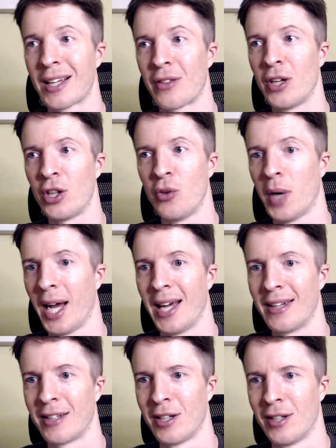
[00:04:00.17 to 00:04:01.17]
that you
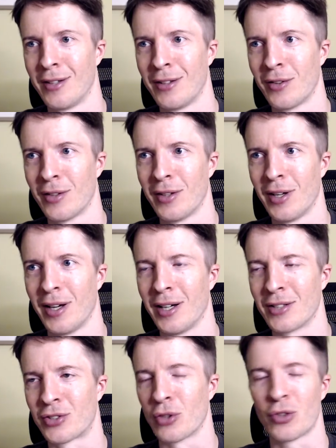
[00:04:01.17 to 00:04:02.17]
had uh,
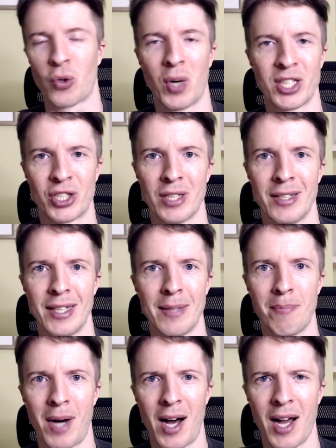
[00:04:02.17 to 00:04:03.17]
a certain question in
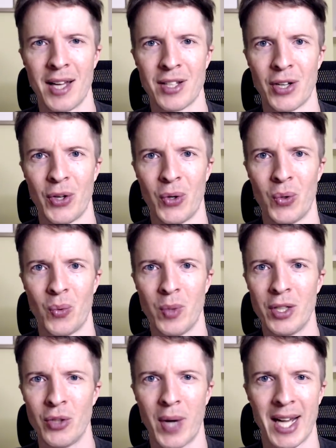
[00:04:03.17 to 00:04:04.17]
mind
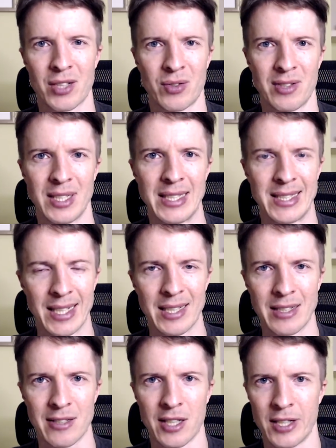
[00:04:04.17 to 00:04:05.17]
when you actually
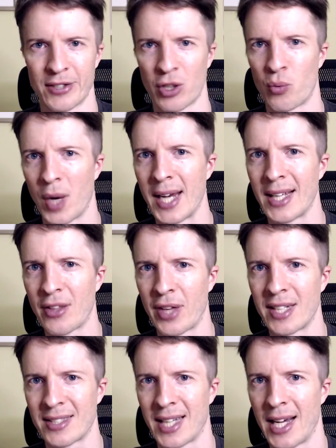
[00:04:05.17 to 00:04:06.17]
didn't. So writing
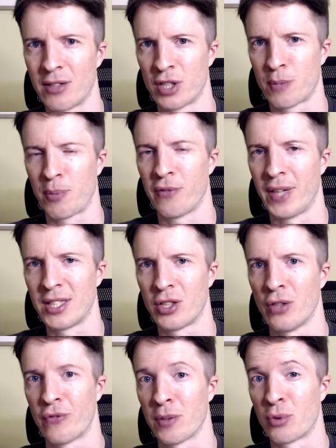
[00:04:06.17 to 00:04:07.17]
things down just prevents
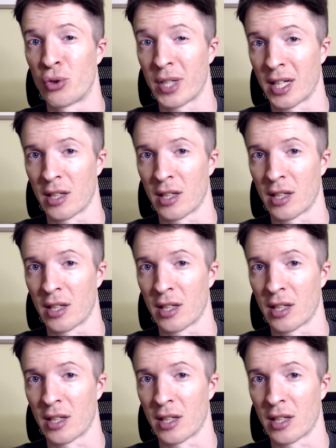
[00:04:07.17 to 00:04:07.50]
you from tricking